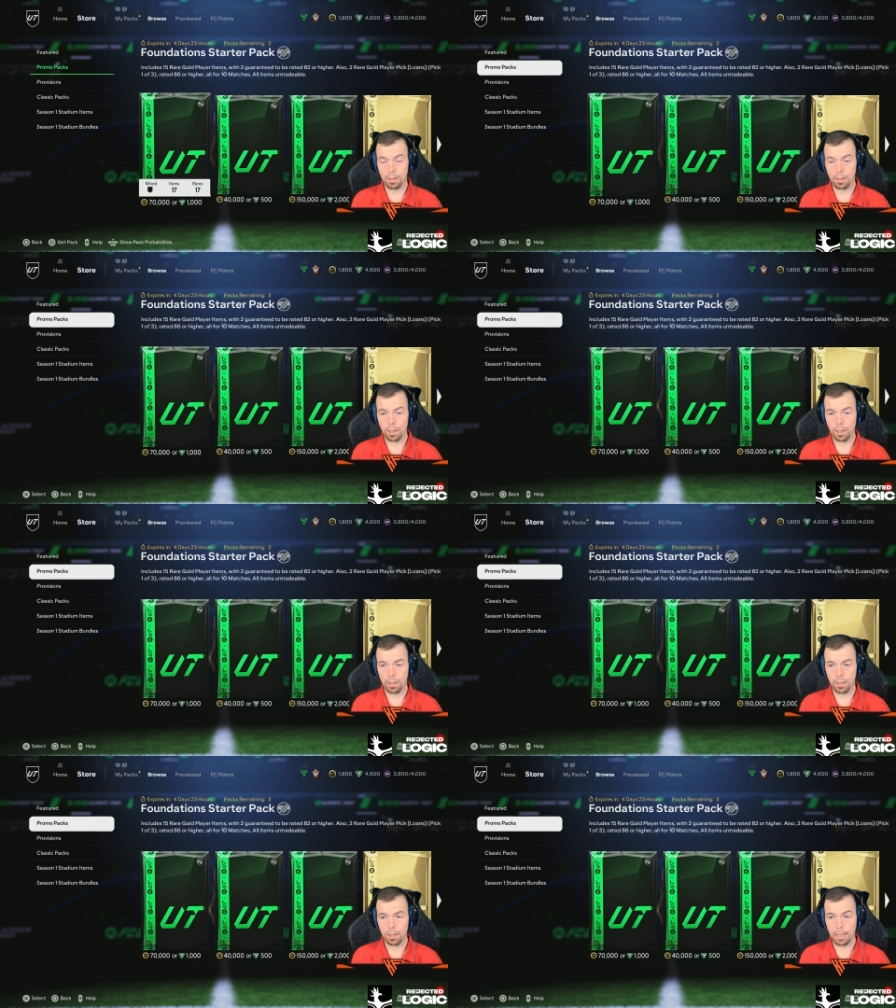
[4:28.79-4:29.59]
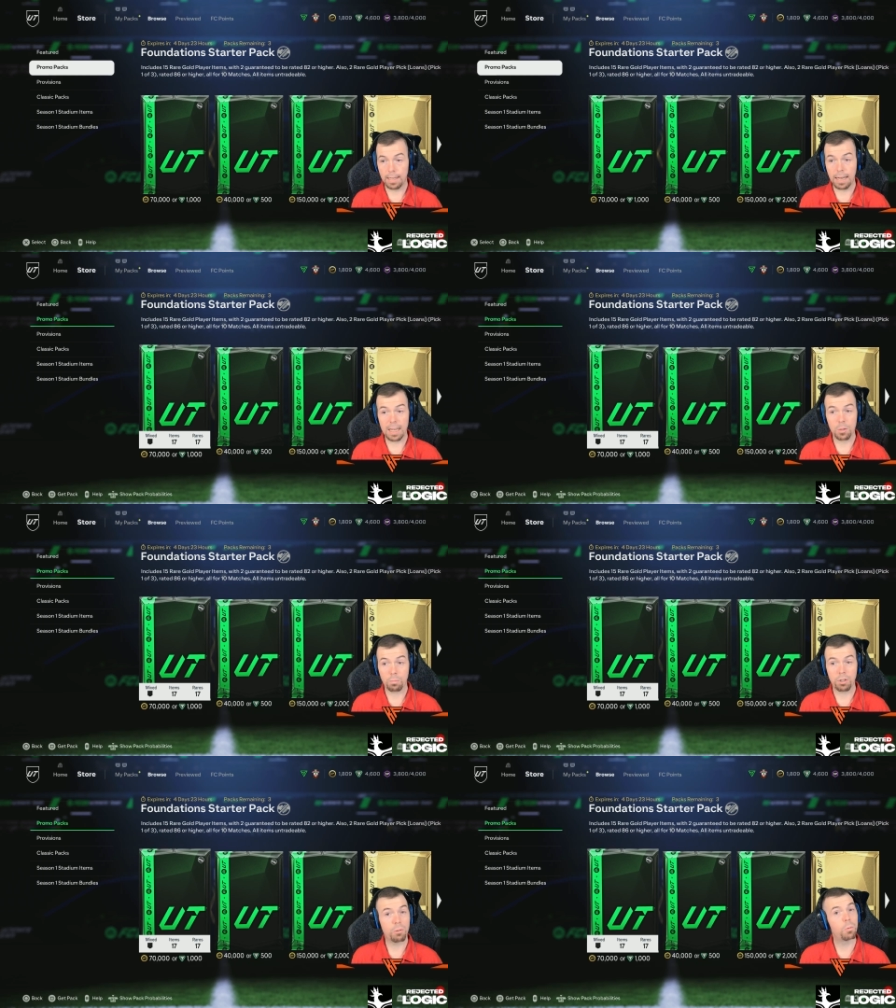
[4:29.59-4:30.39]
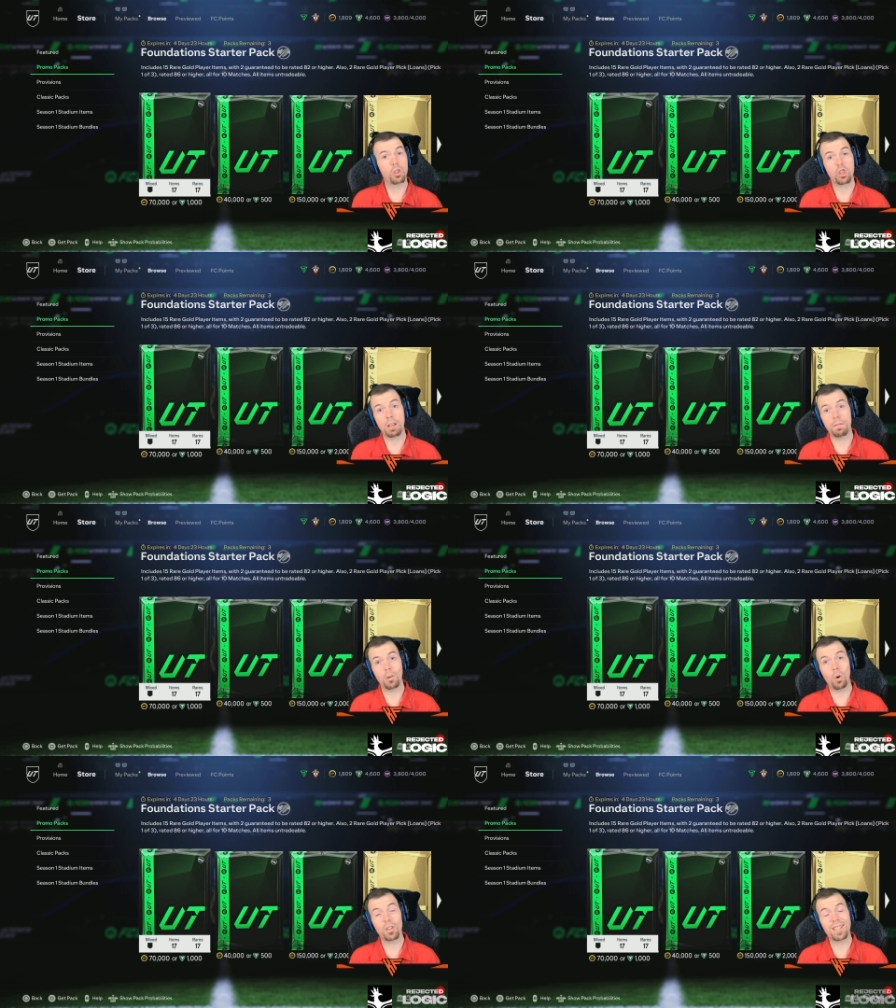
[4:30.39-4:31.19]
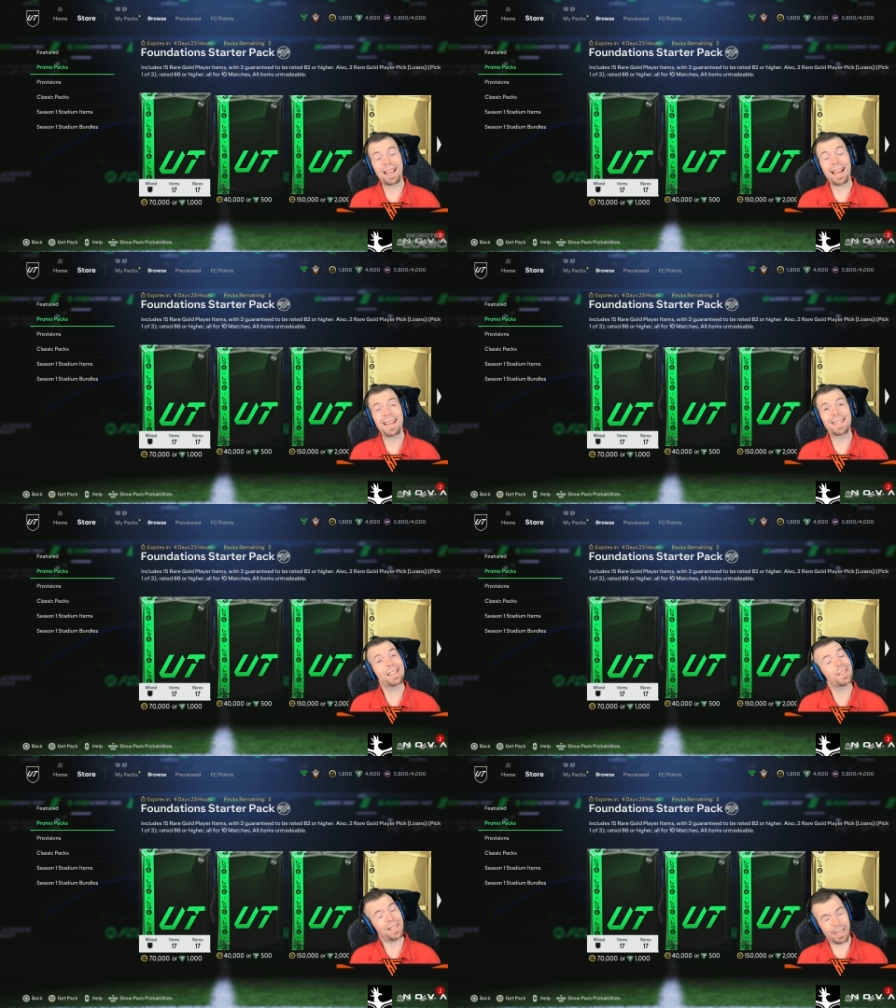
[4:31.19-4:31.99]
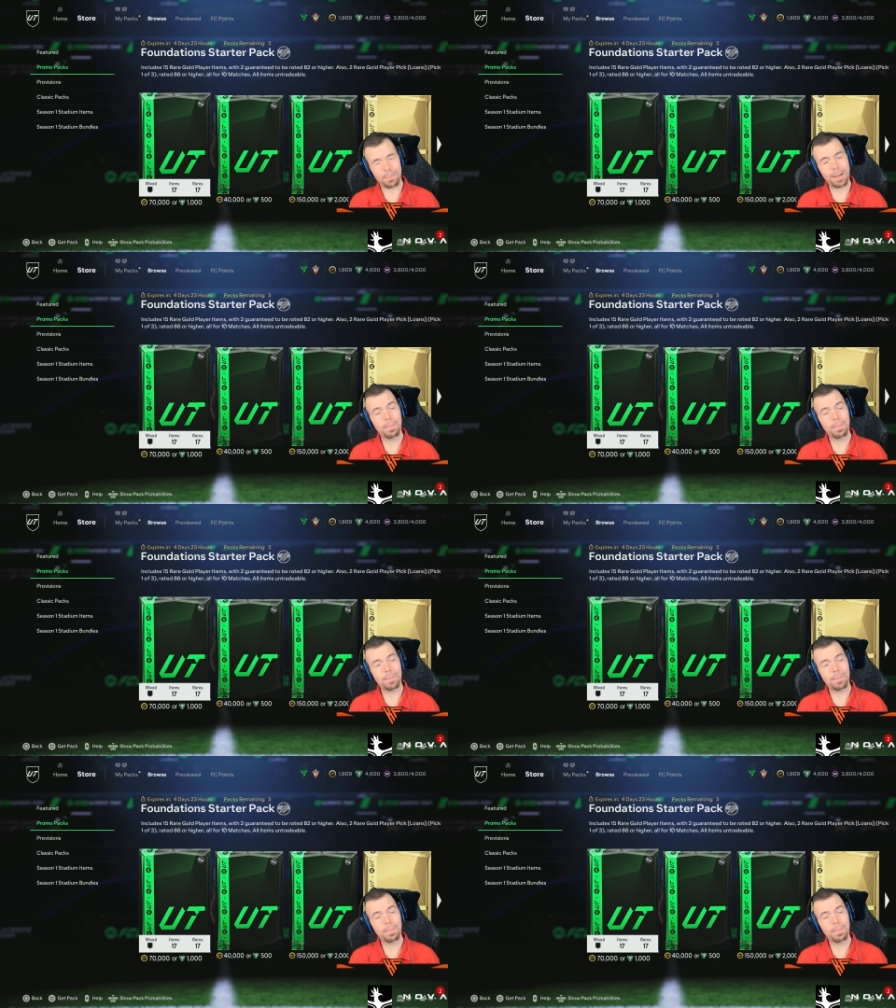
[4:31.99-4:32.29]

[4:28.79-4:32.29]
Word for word: And that is pretty much it for today's 6 PM